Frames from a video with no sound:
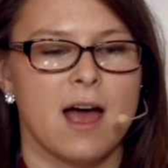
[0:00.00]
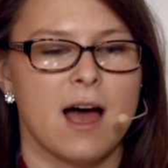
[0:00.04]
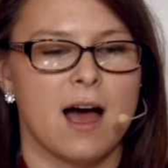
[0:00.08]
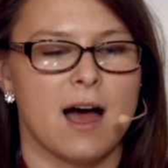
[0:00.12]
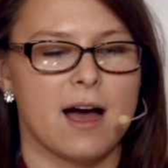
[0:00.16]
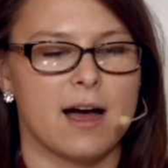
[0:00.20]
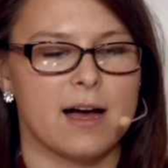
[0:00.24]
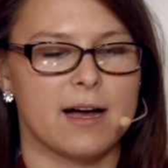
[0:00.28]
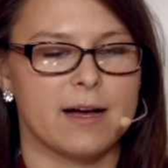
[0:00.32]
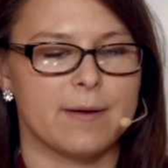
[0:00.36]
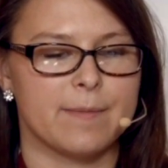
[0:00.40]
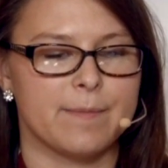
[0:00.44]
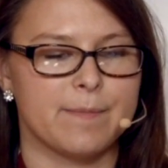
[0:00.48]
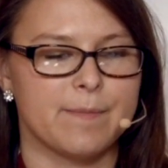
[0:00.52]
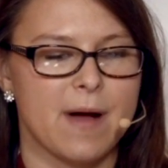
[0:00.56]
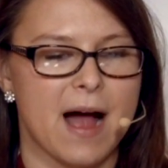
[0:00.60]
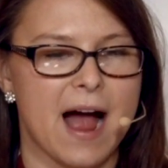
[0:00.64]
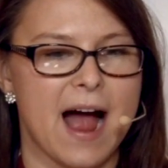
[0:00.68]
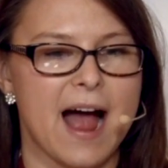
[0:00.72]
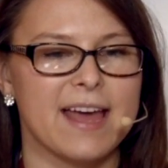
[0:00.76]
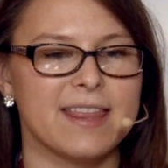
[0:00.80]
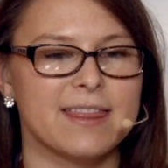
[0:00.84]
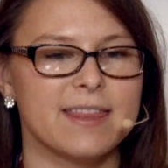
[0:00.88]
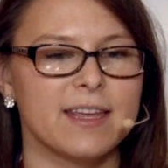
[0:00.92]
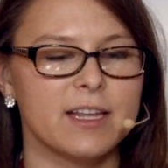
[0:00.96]
Um,
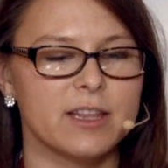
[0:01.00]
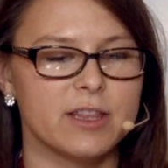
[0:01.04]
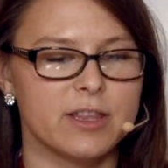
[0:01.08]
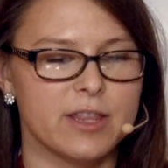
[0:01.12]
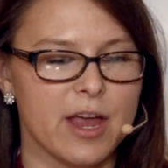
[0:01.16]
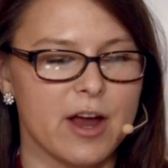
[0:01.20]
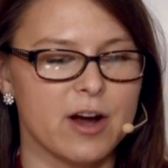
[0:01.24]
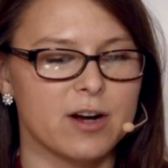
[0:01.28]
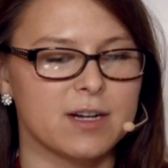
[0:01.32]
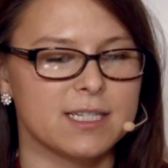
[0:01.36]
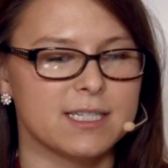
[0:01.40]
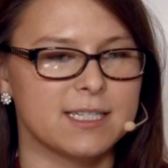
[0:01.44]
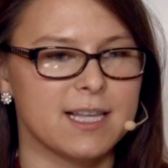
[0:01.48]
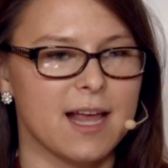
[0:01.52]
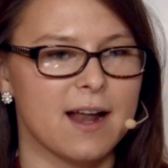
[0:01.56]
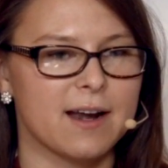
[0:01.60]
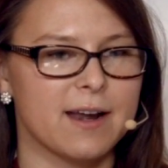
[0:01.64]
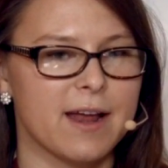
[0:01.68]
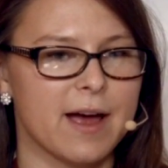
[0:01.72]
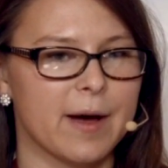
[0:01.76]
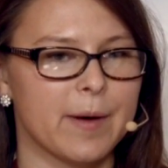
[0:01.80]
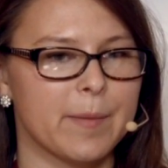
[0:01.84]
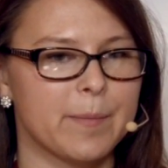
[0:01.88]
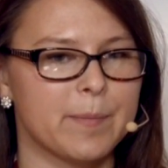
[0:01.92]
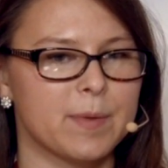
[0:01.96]
I think they're set
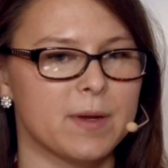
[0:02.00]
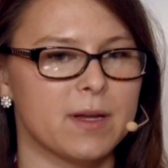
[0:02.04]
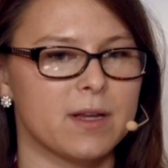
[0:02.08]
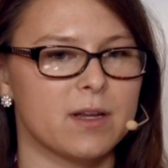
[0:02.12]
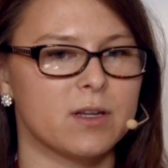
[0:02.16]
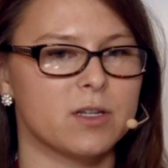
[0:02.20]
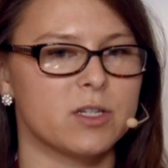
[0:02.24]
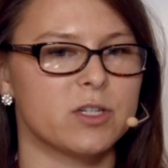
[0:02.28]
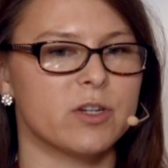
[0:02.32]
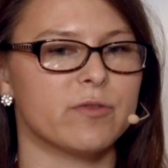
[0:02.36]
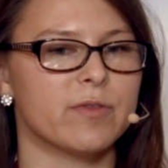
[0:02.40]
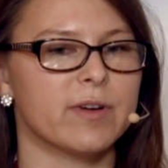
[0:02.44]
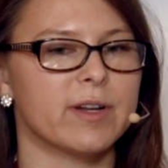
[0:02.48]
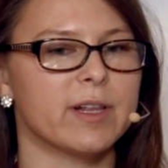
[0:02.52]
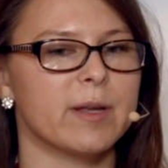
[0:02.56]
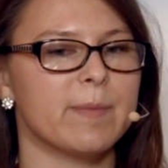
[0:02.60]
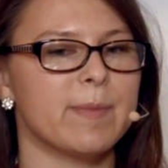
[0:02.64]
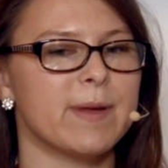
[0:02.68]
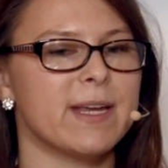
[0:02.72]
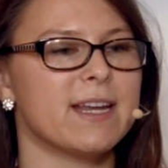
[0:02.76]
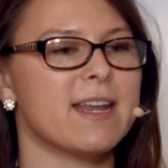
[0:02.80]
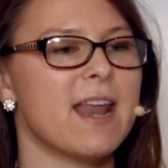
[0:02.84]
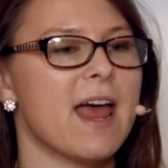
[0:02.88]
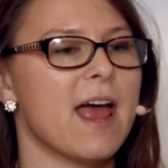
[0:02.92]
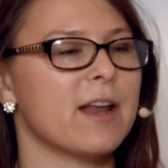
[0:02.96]
up to really
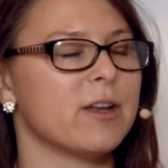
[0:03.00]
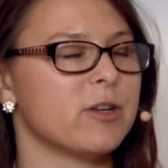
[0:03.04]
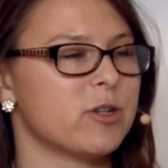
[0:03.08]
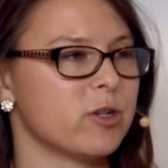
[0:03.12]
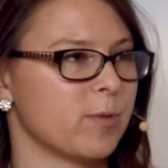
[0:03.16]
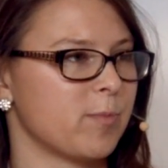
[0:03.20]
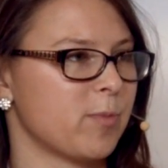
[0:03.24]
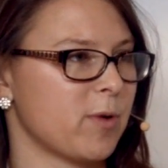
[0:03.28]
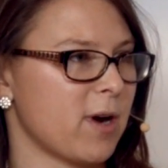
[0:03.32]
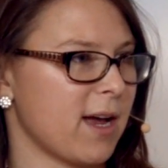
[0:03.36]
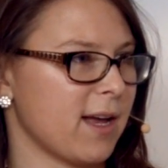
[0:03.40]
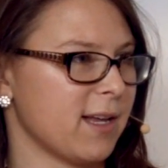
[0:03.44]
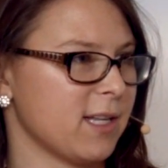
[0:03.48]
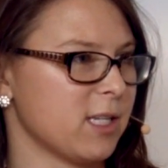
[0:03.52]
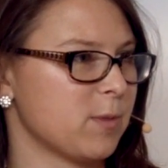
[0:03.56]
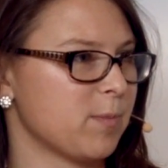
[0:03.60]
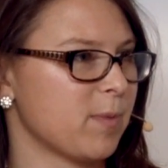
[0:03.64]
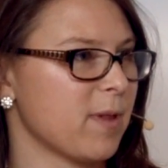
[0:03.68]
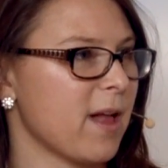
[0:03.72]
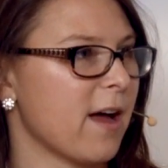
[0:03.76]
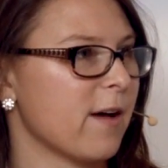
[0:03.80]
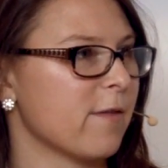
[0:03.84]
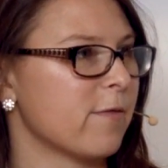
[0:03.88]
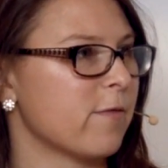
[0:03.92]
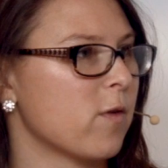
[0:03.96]
be an enterprise
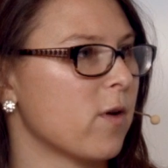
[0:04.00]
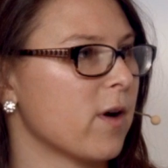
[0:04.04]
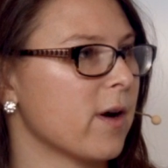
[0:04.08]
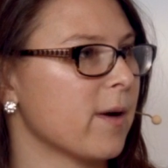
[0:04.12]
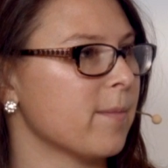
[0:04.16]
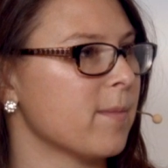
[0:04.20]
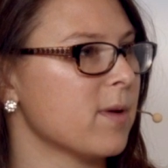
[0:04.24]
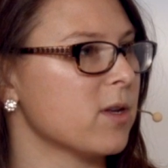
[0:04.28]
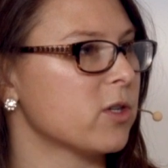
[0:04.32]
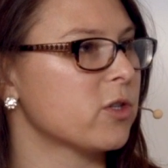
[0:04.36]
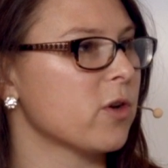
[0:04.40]
platform.